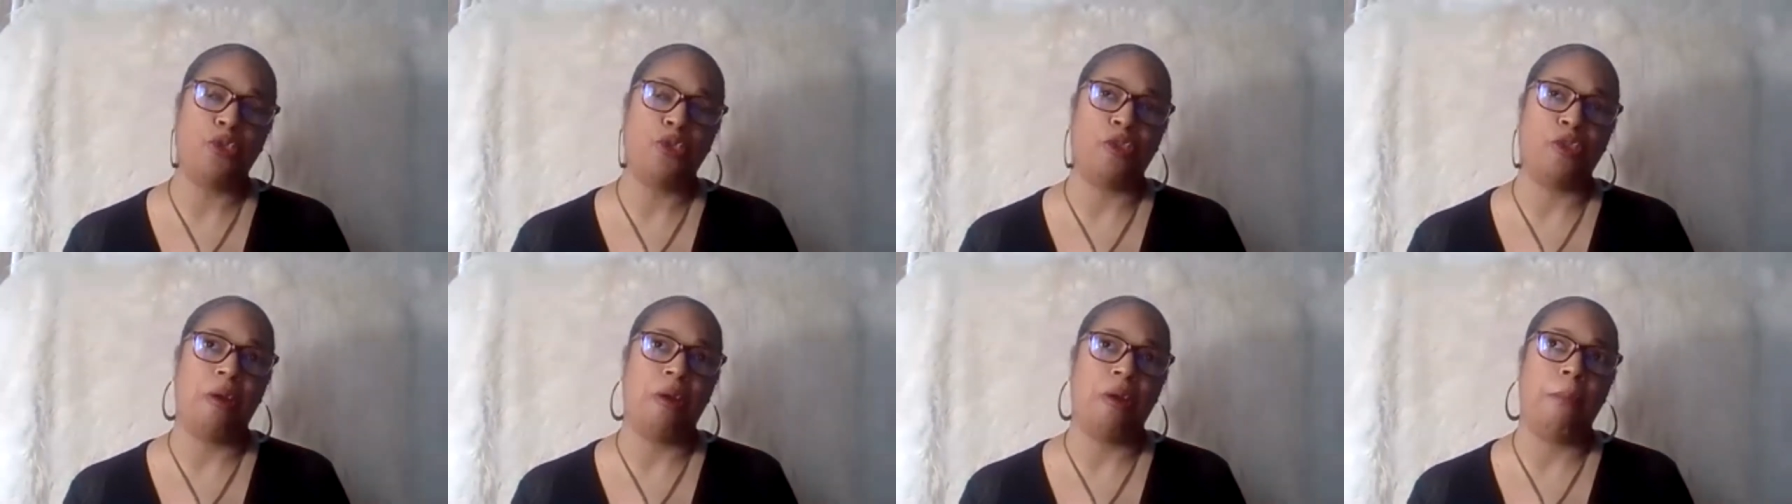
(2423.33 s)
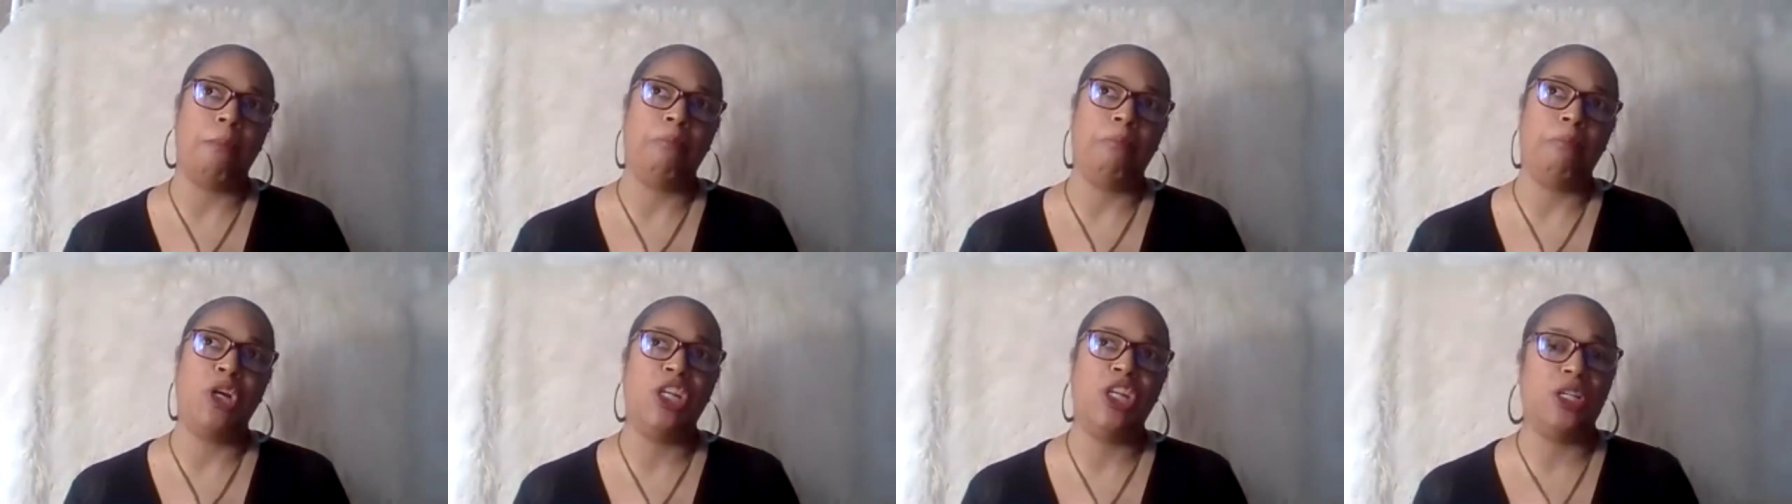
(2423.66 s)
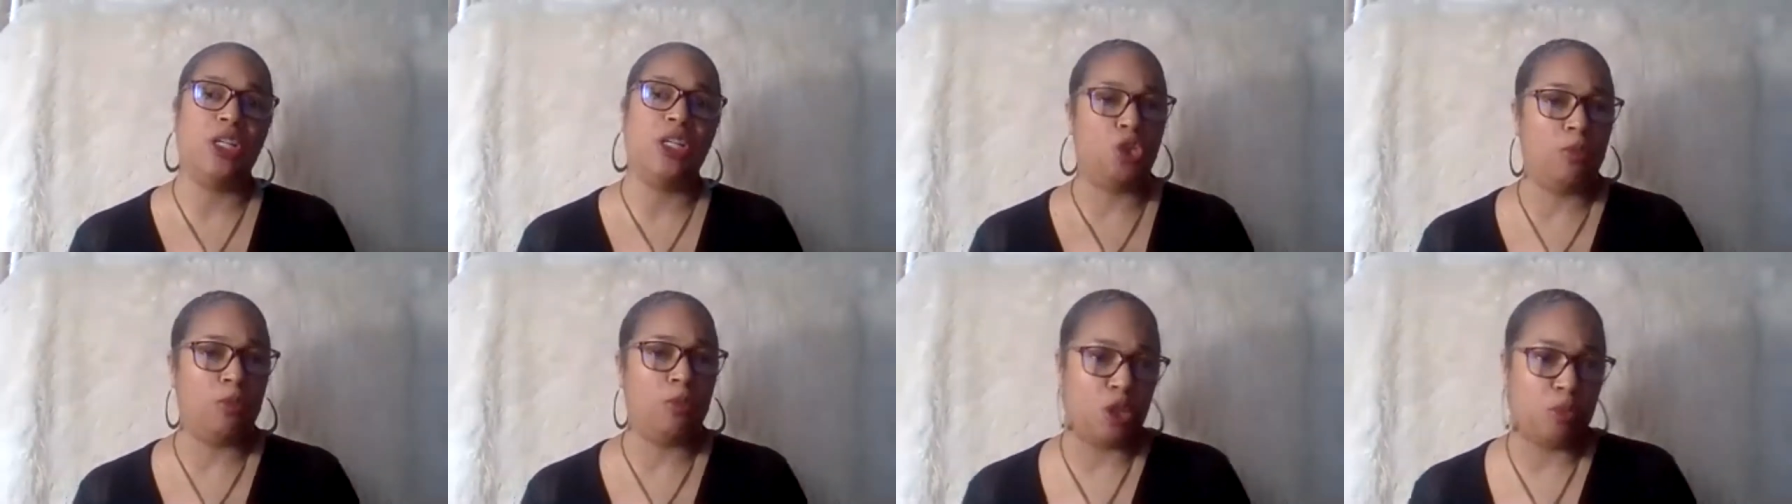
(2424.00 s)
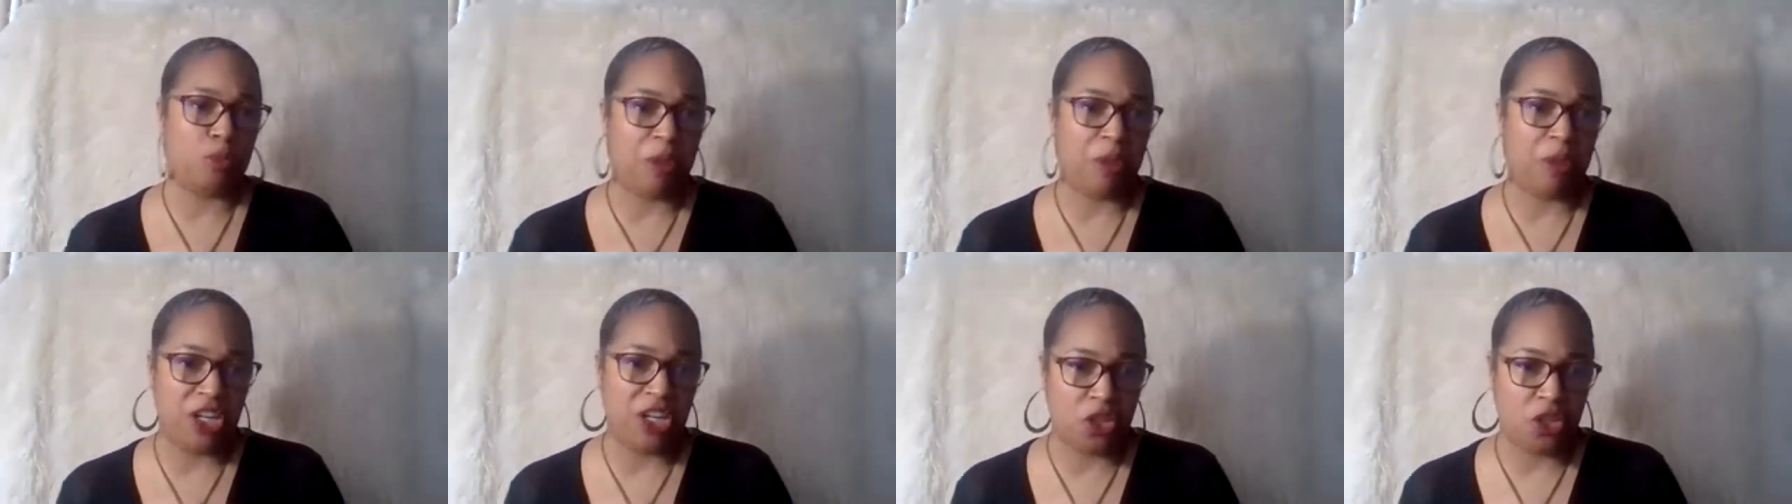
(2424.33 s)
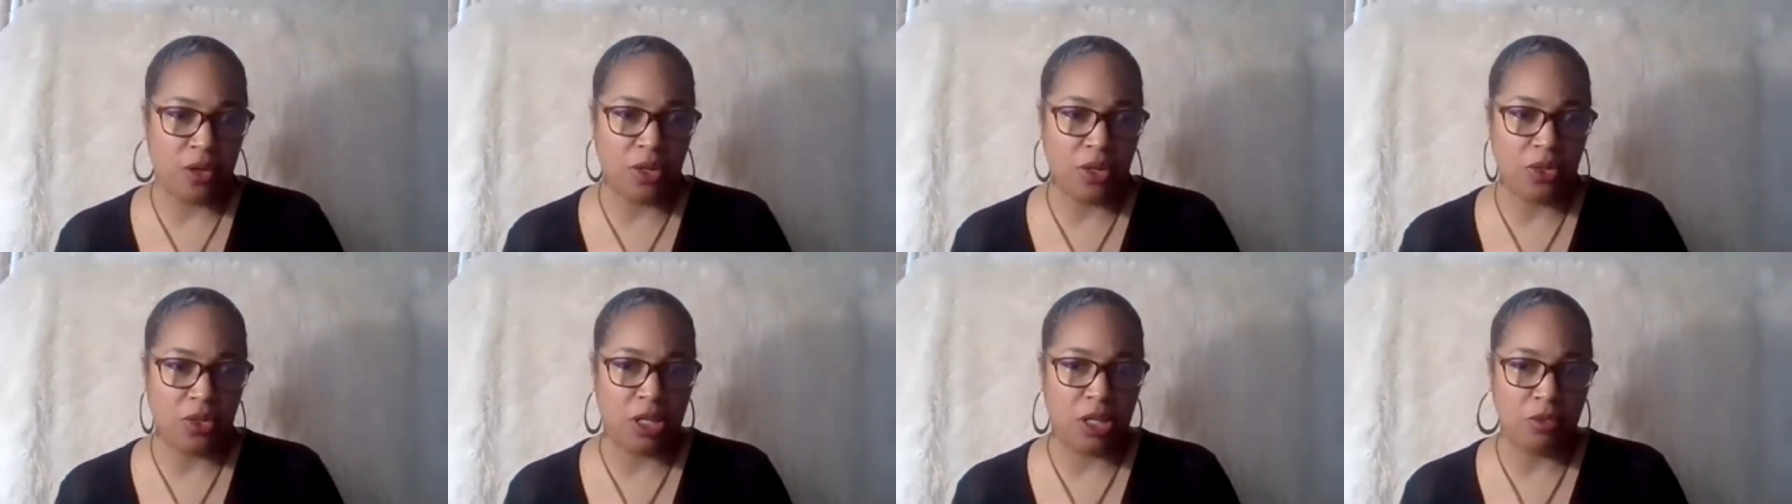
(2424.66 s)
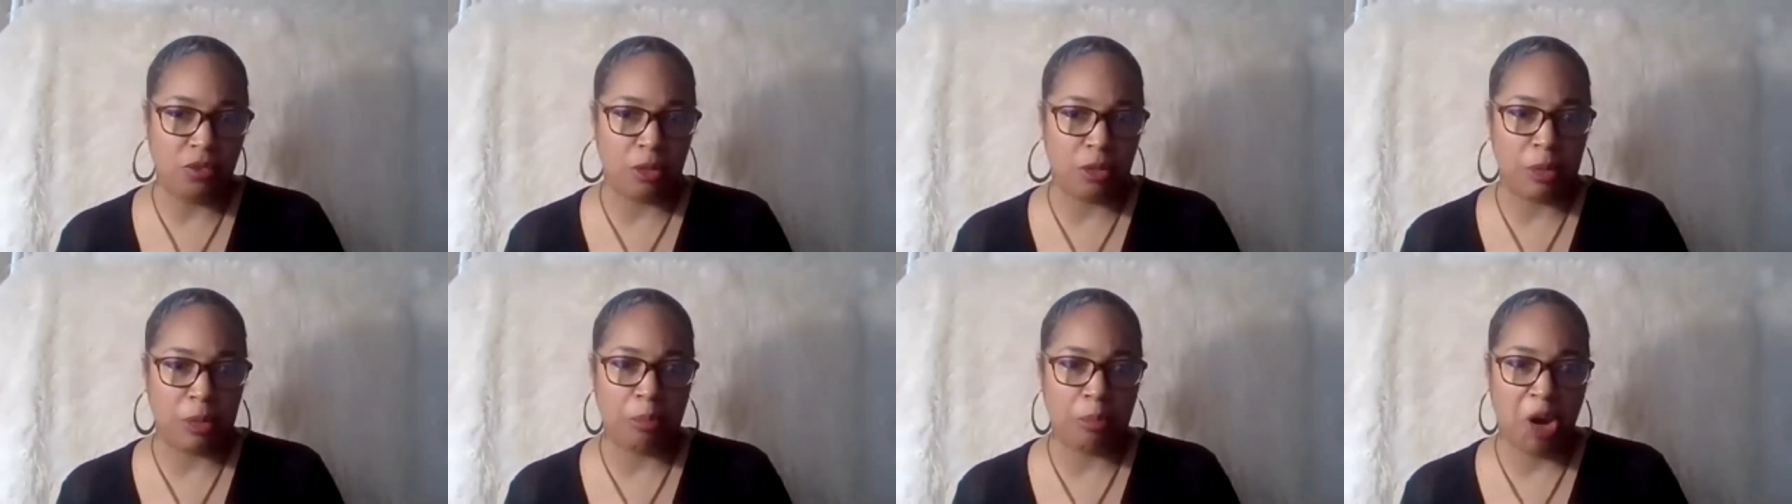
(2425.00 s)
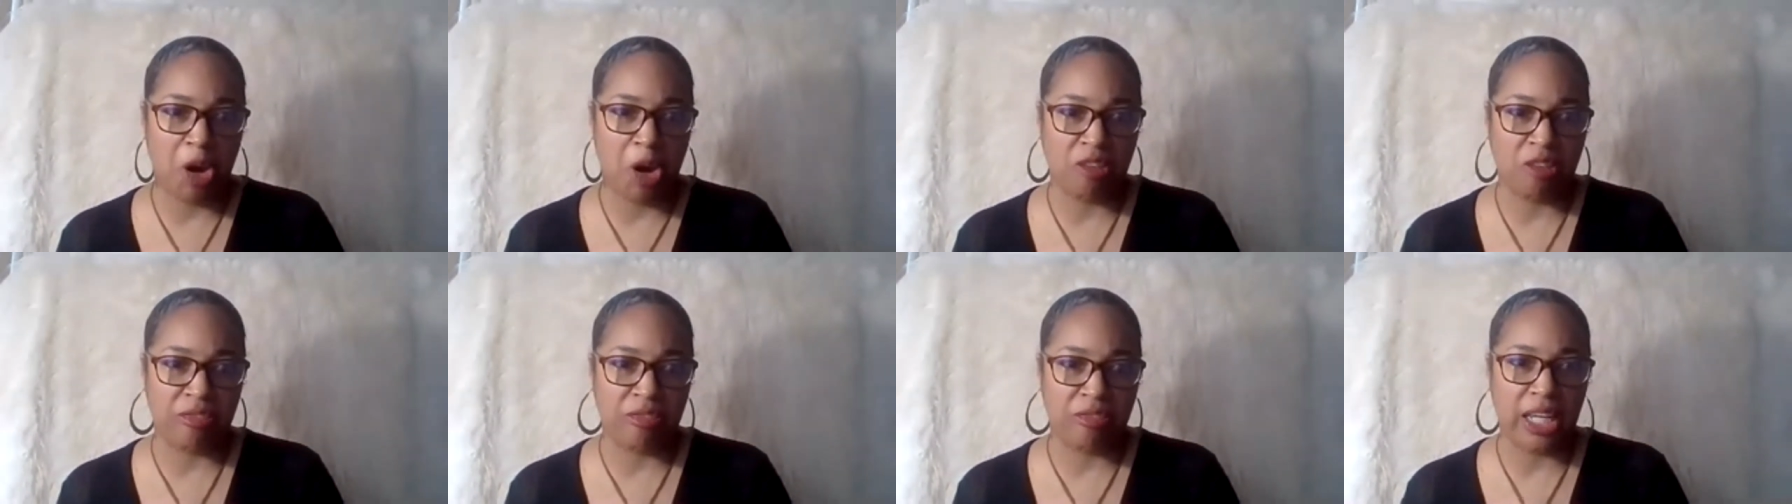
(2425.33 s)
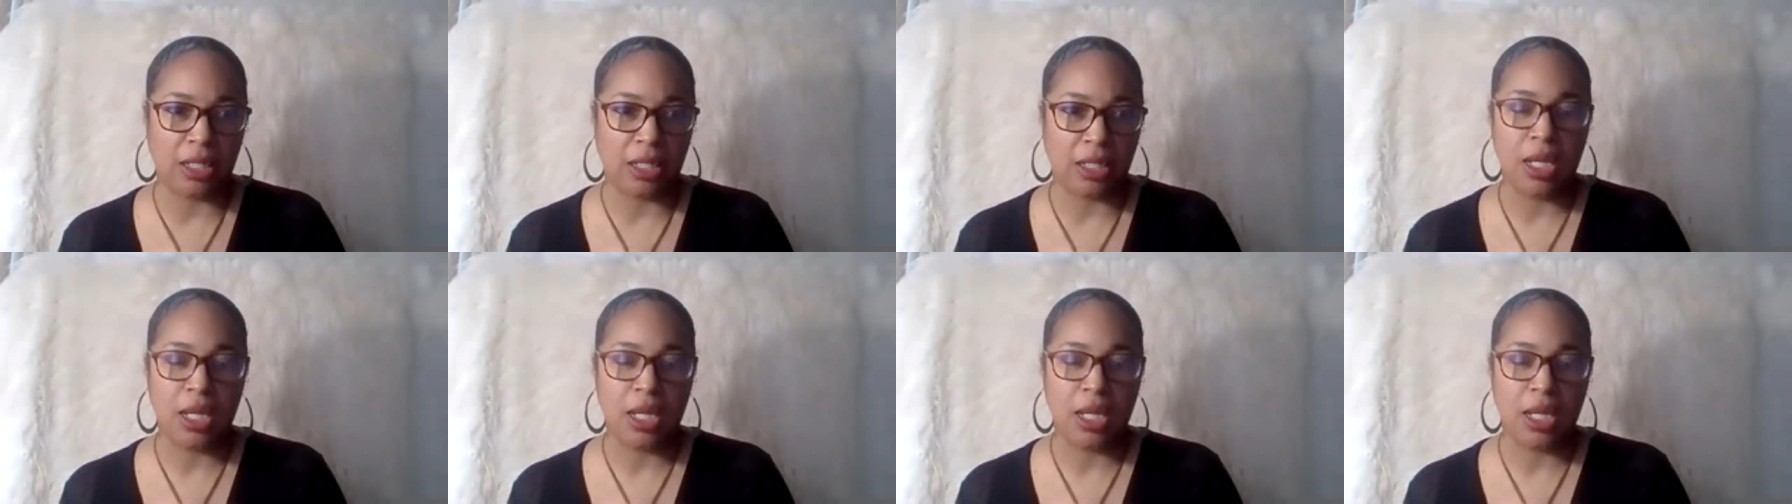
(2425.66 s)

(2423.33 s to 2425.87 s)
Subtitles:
from putting too much pressure on yourself to be perfect.